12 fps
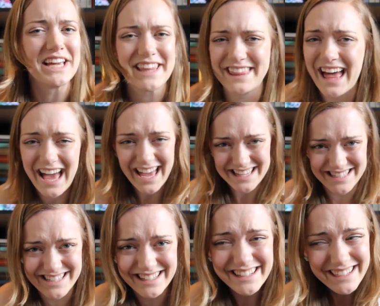like
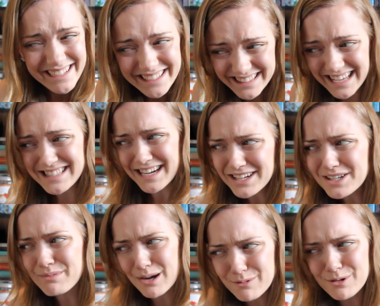that. That's
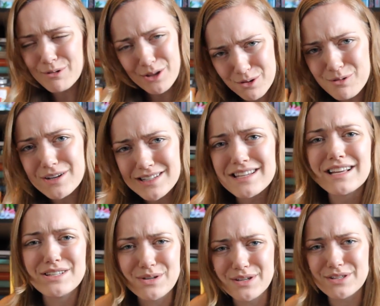actually probably one of the worst
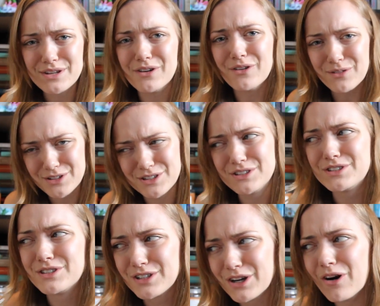things you could do, just
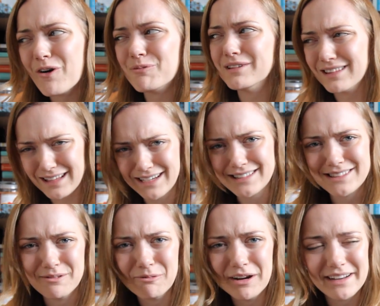to go up and lick
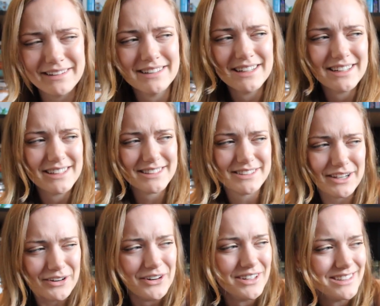someone.
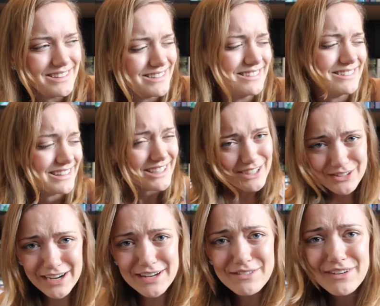So
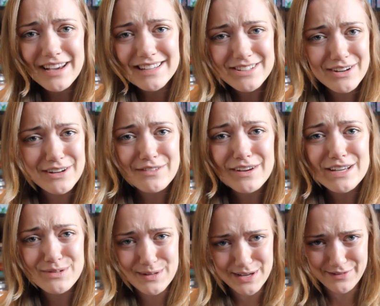great
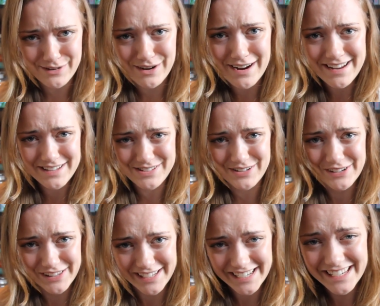advice we gave her on
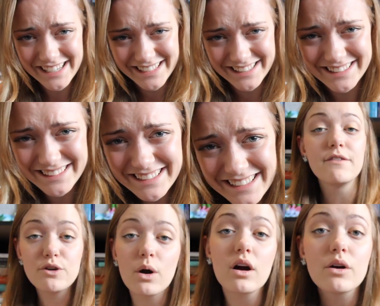Answerly. If
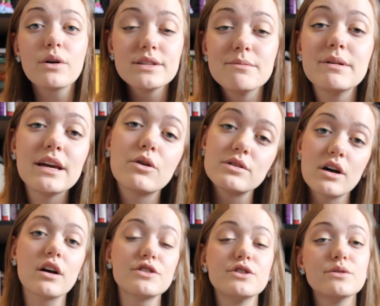you are going to meet or
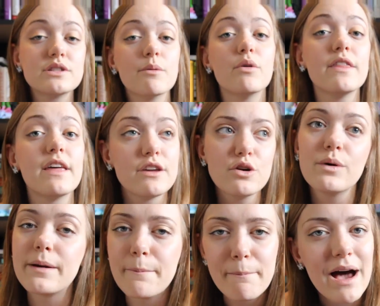talk to someone that you
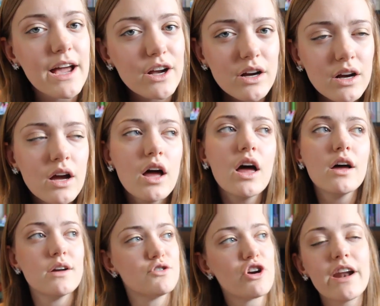admire,
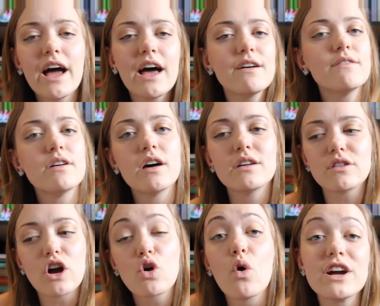try to have
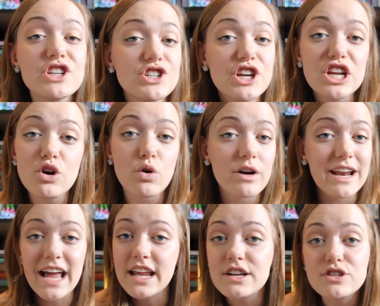a question or an
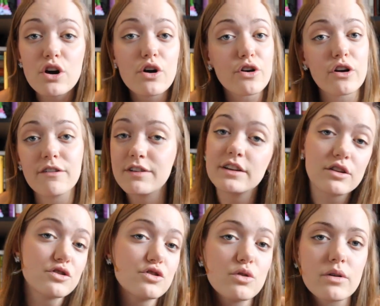anecdote or a fun
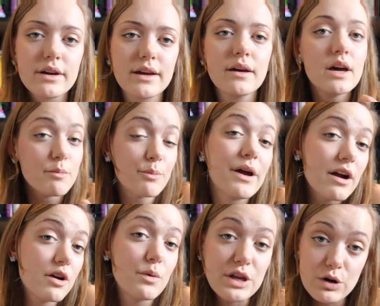little story
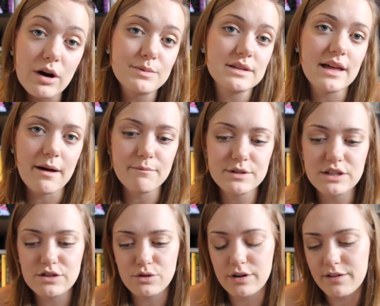prepared when you go up to them
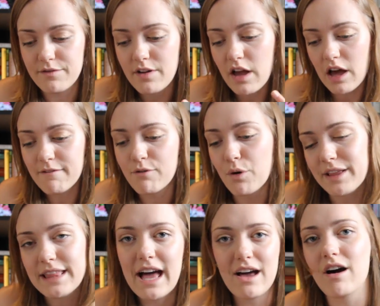to sort of
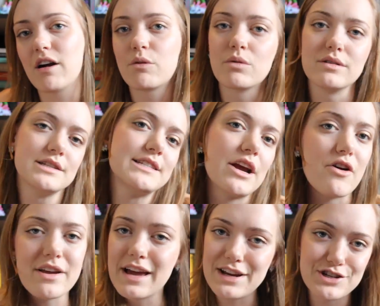avoid that awkward
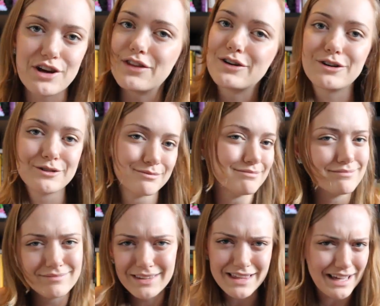staring at each other
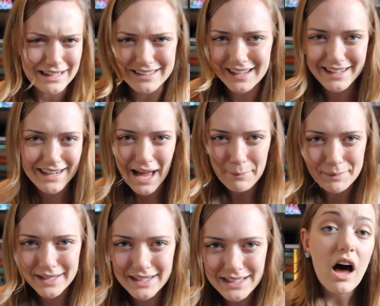thing that can
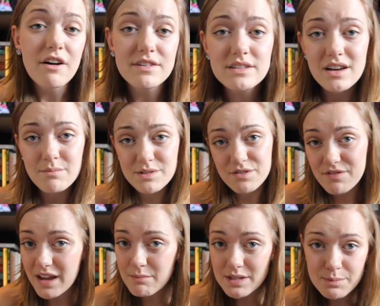happen. Oftentimes
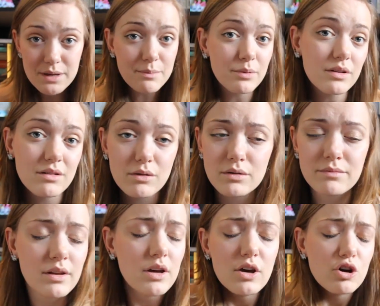famous people or
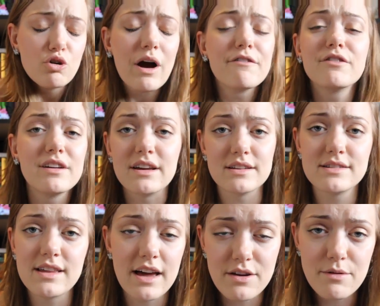whoever it
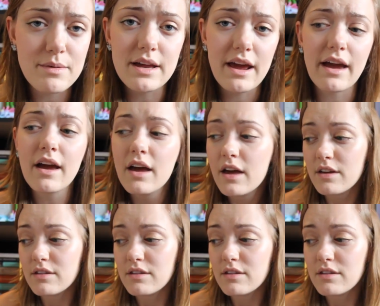is that you're meeting